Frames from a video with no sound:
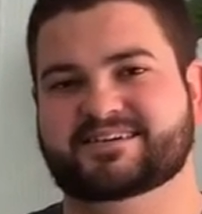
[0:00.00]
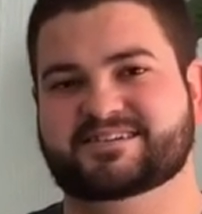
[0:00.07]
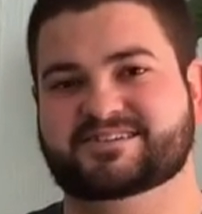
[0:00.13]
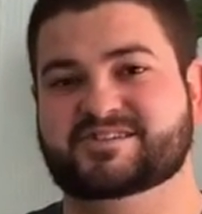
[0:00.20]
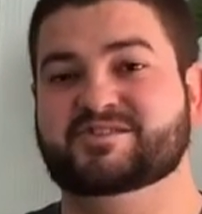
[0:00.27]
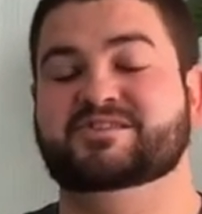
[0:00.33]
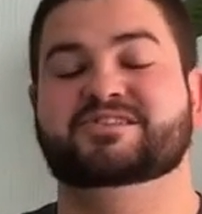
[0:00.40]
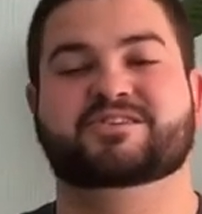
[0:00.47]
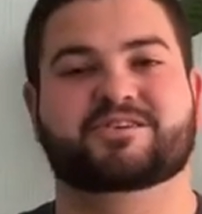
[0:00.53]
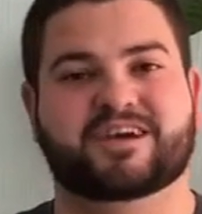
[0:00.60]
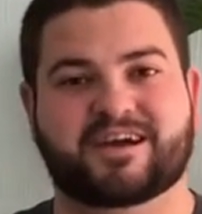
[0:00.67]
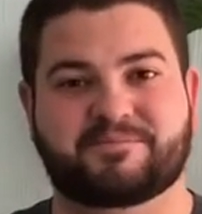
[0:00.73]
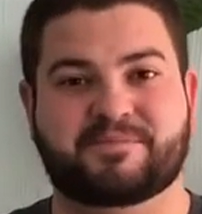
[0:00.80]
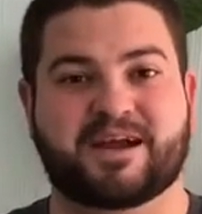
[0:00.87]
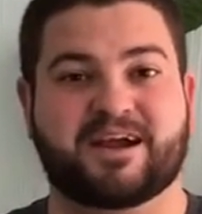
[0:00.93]
So
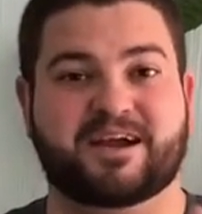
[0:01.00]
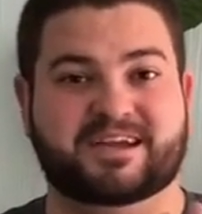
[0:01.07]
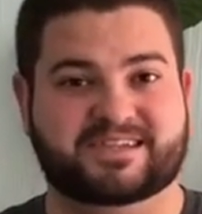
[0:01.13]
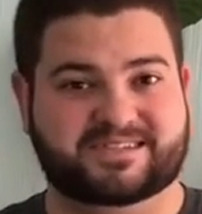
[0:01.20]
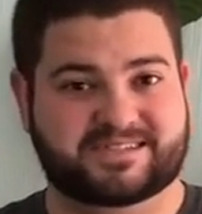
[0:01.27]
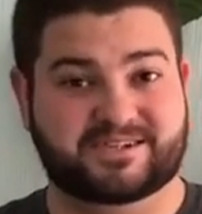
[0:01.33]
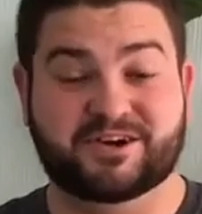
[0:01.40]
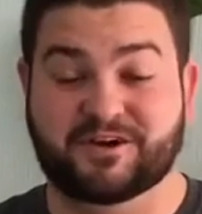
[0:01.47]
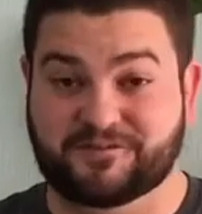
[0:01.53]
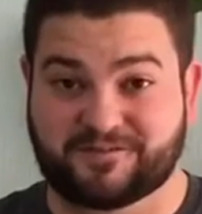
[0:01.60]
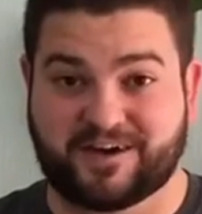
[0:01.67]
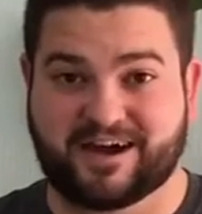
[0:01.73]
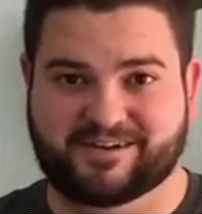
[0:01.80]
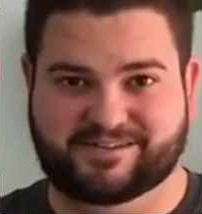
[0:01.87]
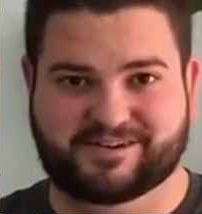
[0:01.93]
Laura buries her
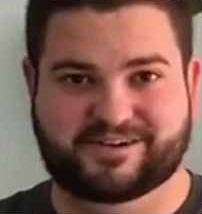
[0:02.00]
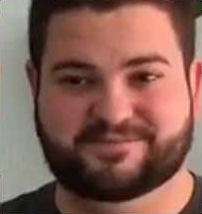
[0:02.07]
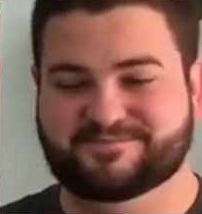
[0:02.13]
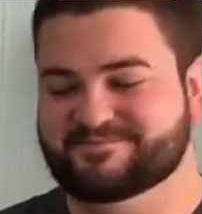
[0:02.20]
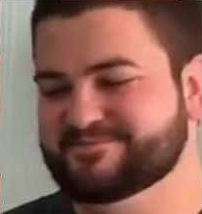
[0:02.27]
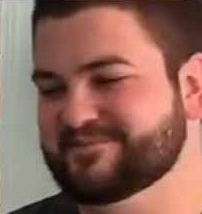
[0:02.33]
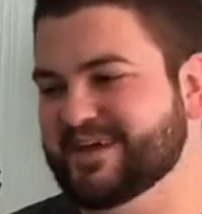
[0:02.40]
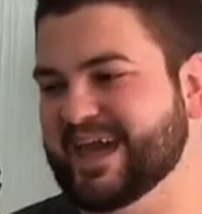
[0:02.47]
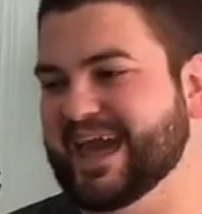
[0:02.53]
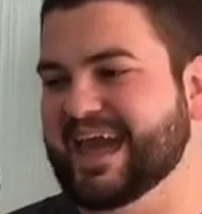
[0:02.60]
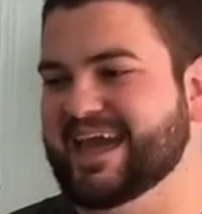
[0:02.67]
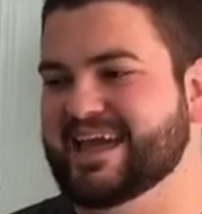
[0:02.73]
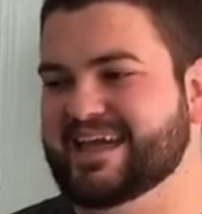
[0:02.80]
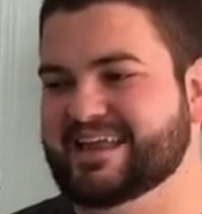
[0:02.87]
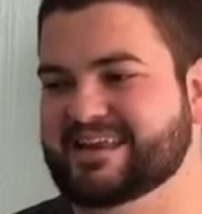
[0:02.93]
father,
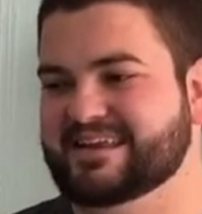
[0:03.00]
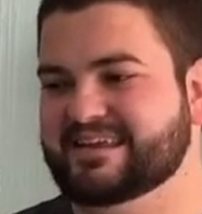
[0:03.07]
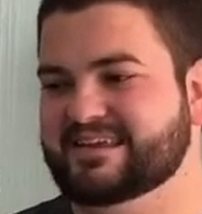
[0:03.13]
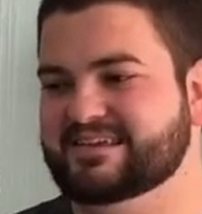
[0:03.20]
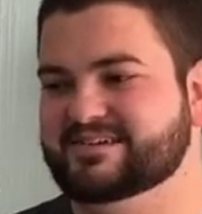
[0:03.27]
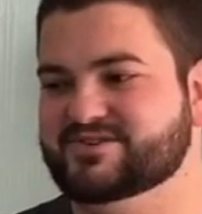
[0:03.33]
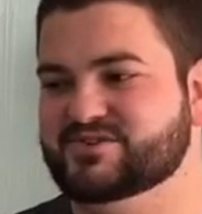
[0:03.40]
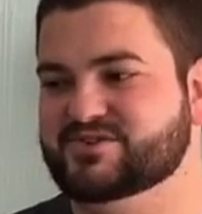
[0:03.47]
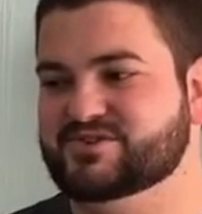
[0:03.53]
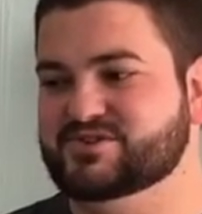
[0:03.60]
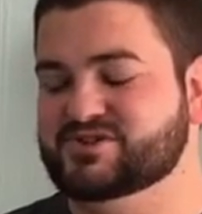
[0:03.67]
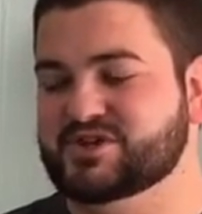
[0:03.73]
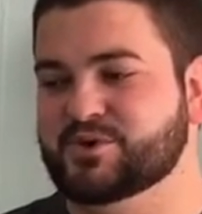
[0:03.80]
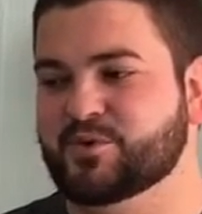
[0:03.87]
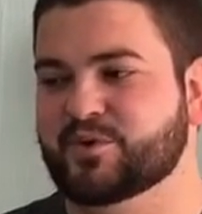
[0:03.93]
and
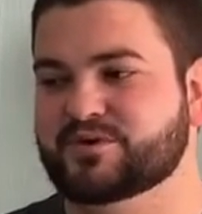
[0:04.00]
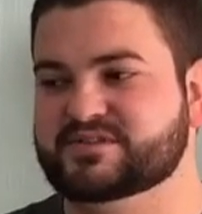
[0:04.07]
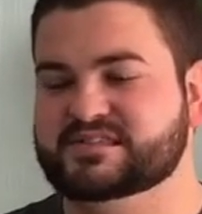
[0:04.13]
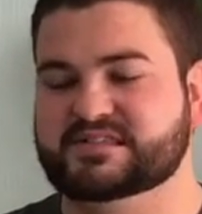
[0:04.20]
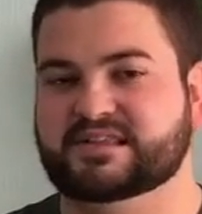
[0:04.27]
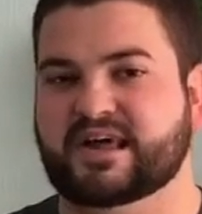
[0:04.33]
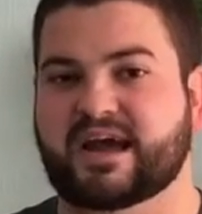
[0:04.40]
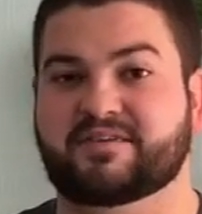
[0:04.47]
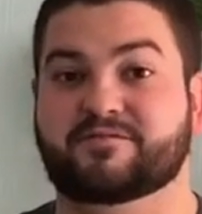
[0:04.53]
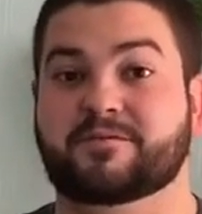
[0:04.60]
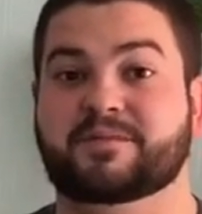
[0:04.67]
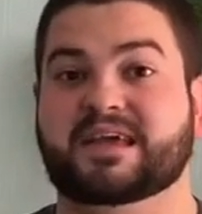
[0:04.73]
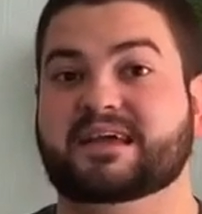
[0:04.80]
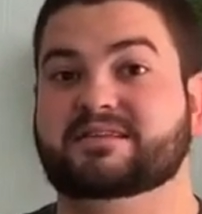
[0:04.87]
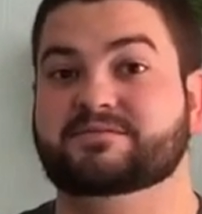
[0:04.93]
she quotes the line
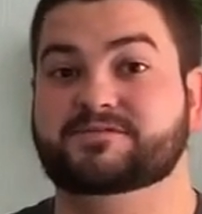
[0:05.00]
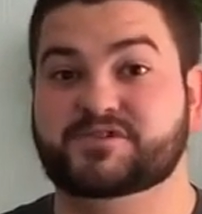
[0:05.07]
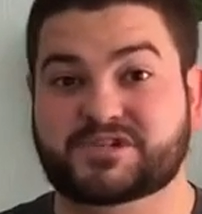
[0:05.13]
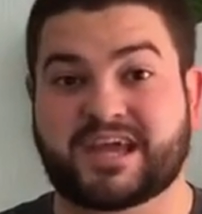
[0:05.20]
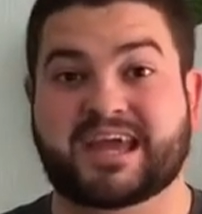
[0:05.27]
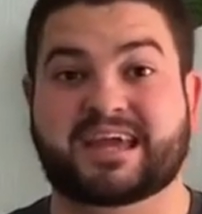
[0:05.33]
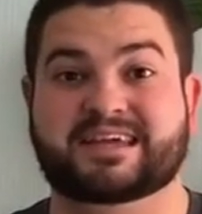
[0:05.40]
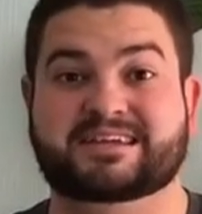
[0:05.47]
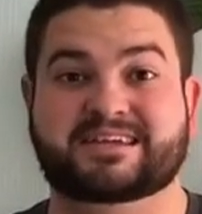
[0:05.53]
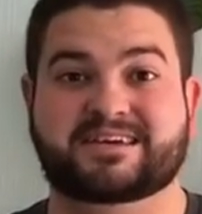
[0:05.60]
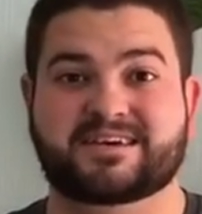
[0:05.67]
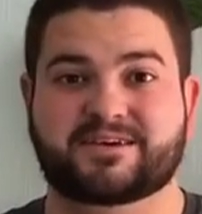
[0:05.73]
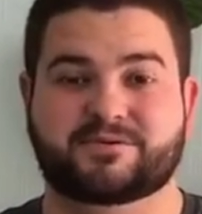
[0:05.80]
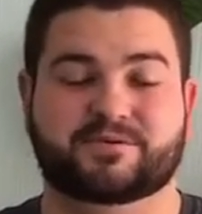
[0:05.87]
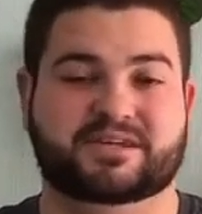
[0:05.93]
from the end of Shane,
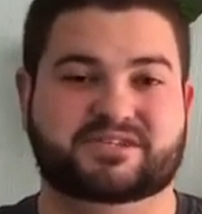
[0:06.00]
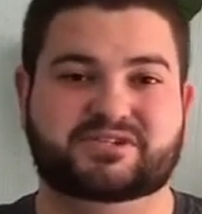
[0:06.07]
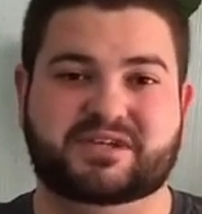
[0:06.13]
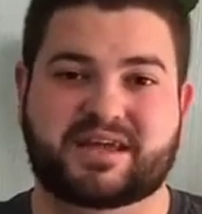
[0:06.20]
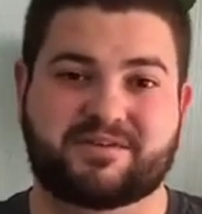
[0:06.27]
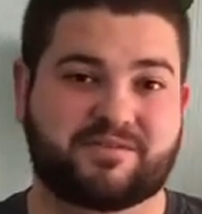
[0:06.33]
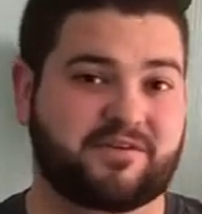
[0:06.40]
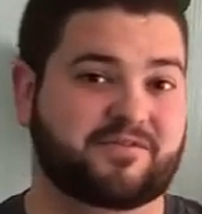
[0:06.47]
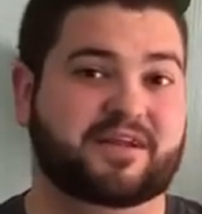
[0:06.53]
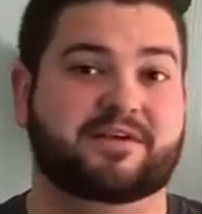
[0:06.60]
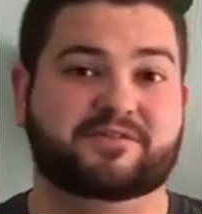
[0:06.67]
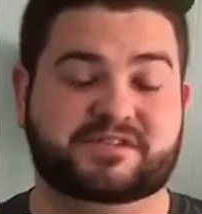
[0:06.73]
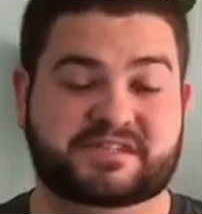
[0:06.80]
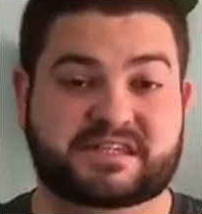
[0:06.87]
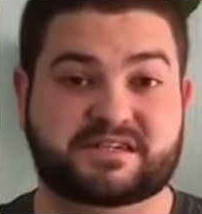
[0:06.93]
which, if you've
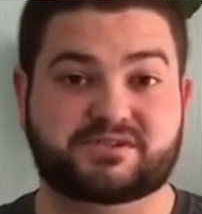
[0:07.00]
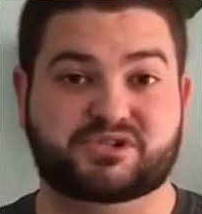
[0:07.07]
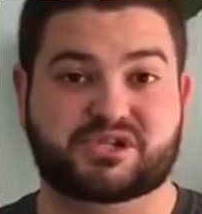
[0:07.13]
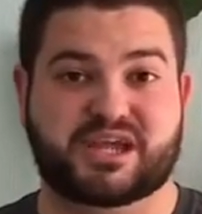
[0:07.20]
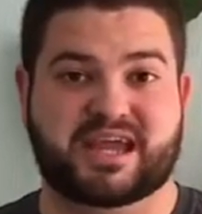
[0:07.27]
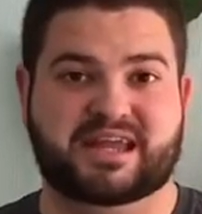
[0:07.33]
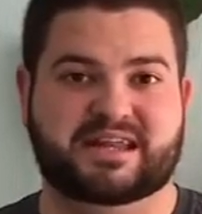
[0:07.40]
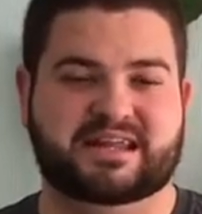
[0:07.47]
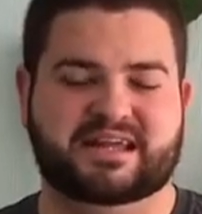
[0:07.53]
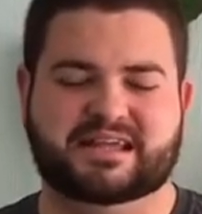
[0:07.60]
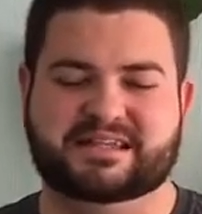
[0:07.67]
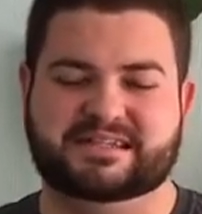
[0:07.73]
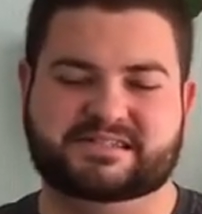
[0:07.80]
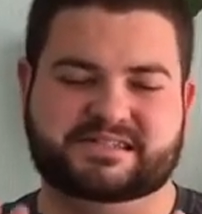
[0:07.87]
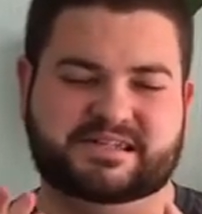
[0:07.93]
never seen Shane,
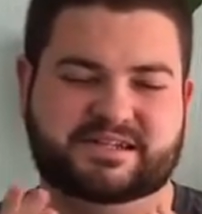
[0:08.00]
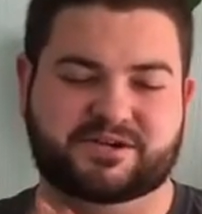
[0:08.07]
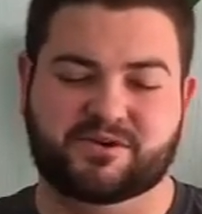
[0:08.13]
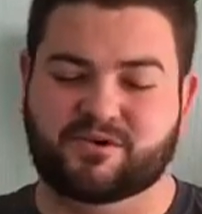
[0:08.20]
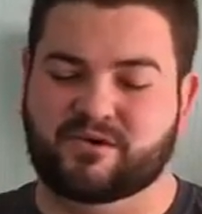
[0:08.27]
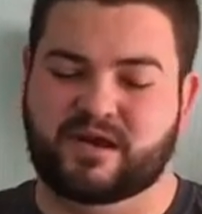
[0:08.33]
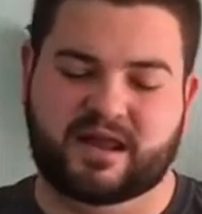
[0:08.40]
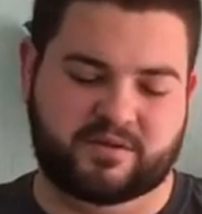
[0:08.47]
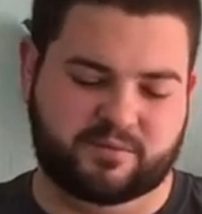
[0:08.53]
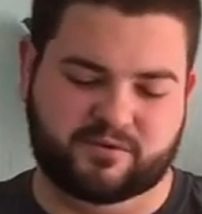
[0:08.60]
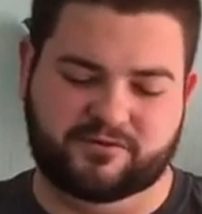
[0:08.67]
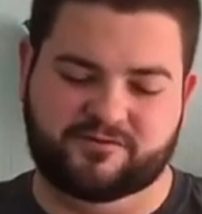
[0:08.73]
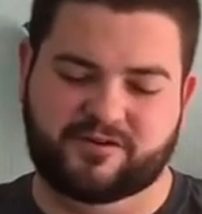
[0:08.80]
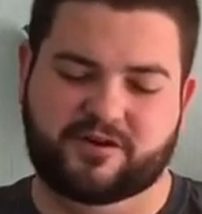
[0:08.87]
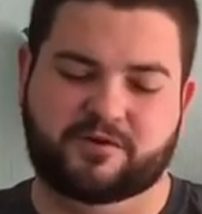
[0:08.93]
it is an
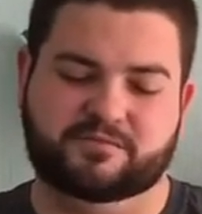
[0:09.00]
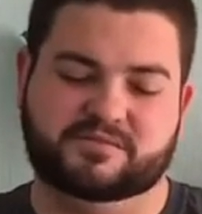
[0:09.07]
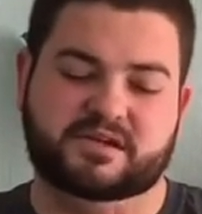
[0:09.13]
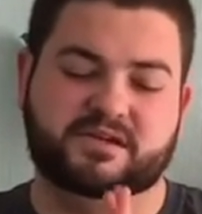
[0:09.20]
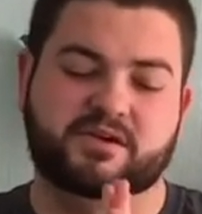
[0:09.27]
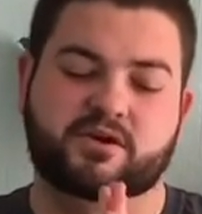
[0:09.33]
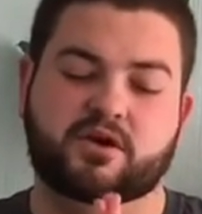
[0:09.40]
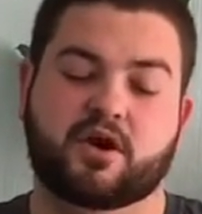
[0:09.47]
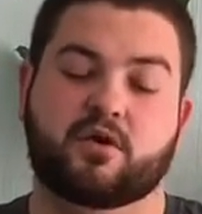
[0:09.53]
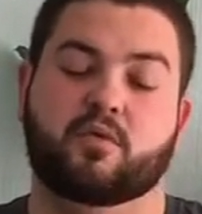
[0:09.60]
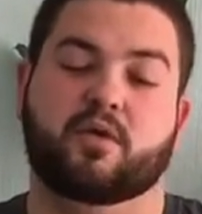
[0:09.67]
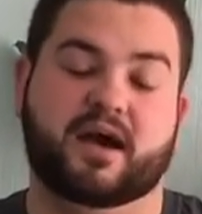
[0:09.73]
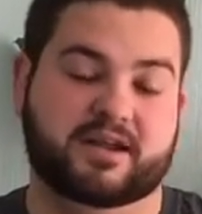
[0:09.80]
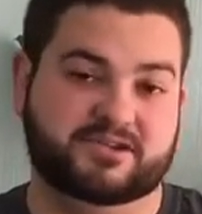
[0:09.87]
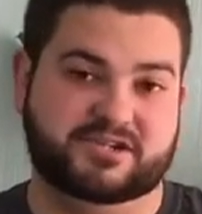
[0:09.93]
incredible film. Go
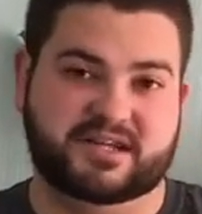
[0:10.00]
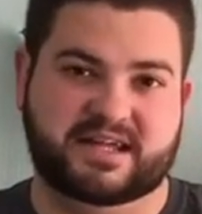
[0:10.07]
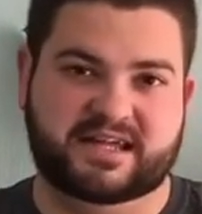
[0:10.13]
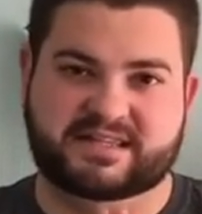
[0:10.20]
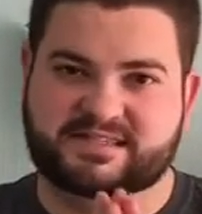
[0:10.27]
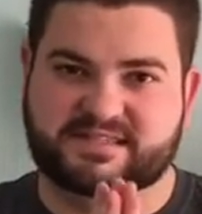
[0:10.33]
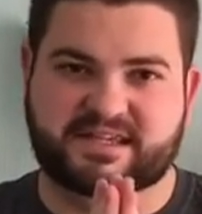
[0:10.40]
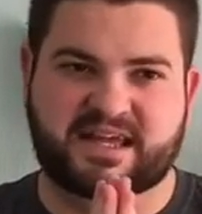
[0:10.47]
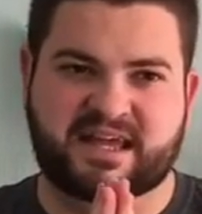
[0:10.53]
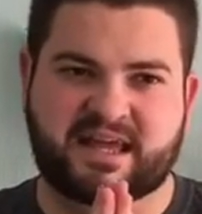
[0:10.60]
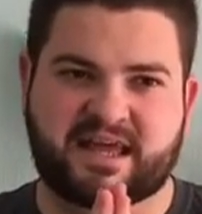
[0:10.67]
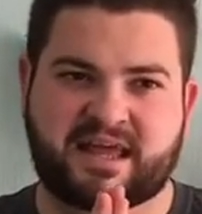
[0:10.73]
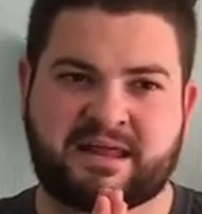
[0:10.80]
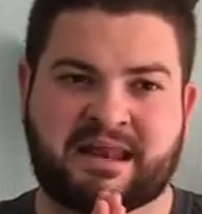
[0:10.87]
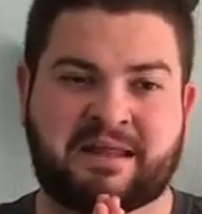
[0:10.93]
watch it. It's
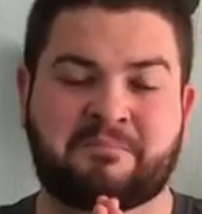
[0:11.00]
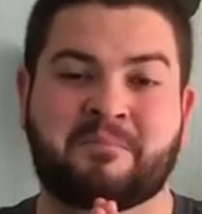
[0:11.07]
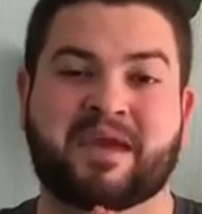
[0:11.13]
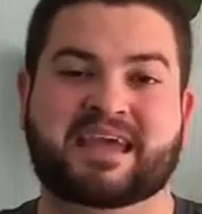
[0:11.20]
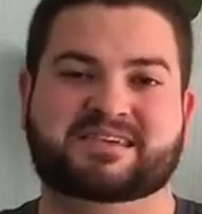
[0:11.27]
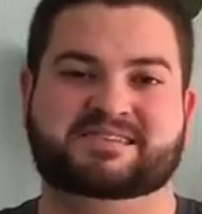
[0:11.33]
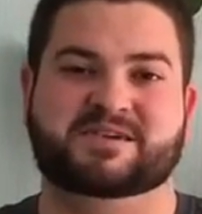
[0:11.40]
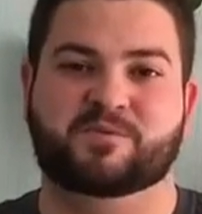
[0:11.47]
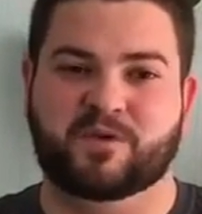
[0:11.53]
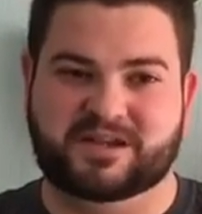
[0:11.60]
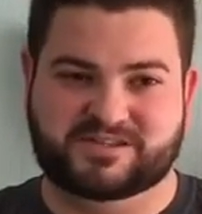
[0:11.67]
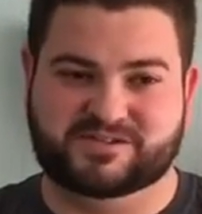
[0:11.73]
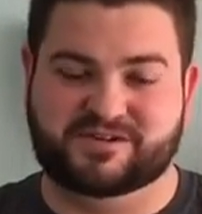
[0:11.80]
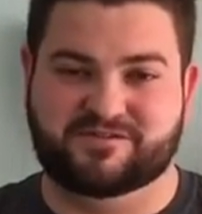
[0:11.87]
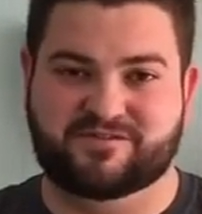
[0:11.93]
an amazing
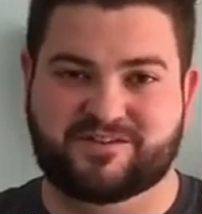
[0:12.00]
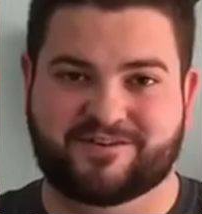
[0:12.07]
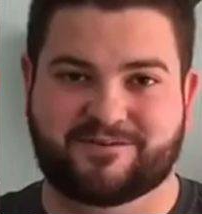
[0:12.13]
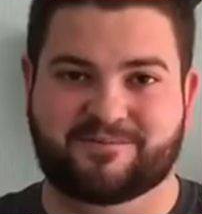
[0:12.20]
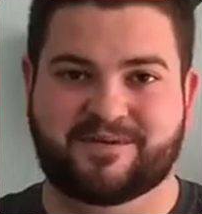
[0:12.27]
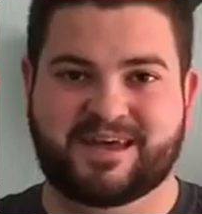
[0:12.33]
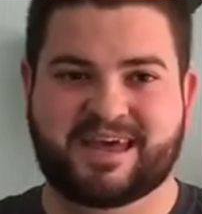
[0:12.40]
Western film.